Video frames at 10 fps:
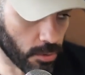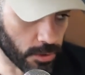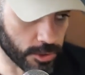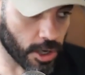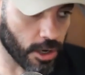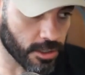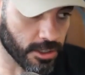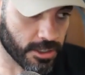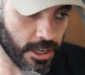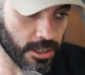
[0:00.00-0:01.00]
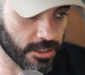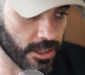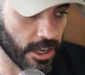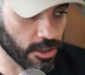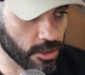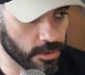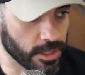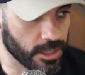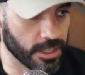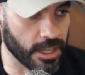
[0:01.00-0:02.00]
what Charlie's saying is that you
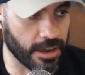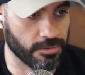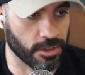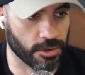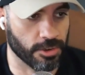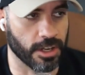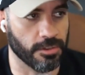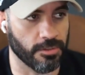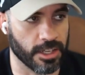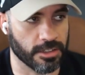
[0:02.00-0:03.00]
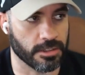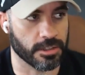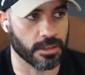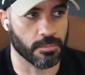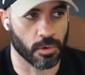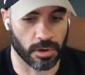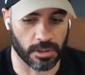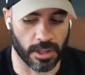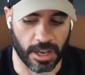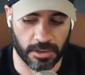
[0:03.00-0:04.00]
need to have the creative agency more
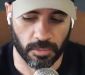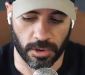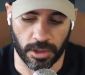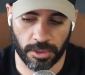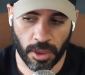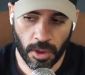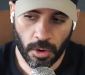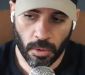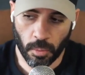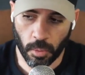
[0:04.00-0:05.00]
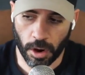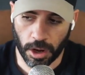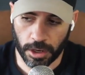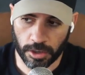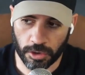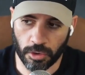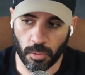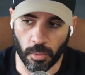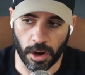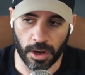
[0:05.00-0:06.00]
aligned with what you
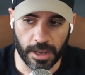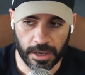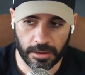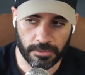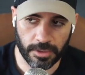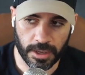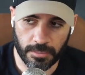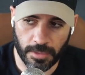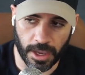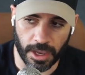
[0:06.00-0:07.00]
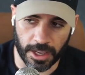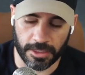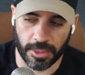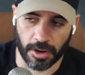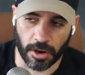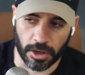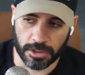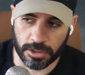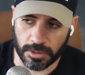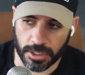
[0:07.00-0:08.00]
want out of them. And there
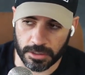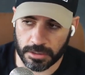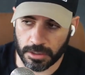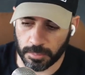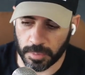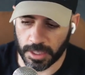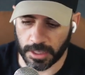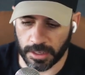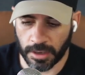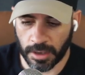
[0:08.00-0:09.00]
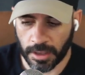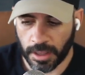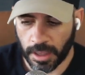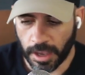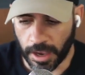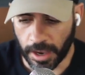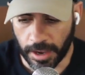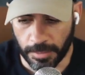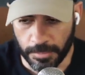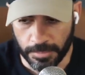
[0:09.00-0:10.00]
also needs to be, if
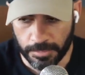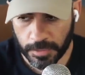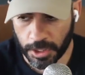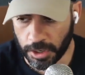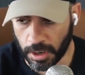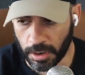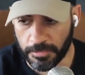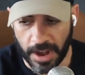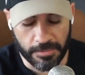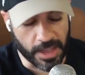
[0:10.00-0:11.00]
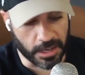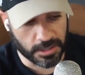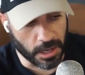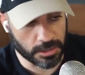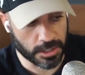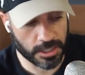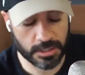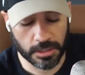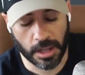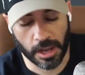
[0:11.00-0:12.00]
$5,000
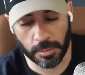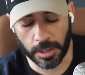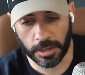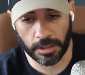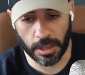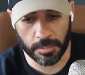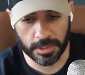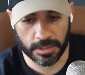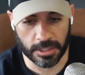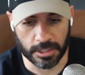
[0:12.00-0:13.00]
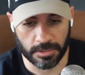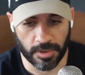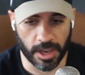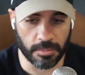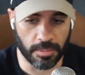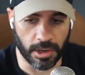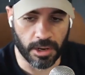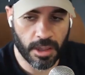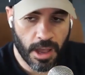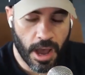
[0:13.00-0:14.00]
isn't a lot of money to that business, that's fine. But
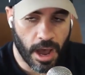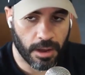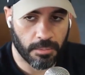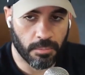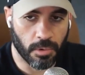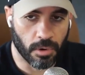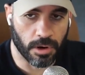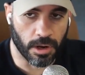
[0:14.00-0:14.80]
I'm more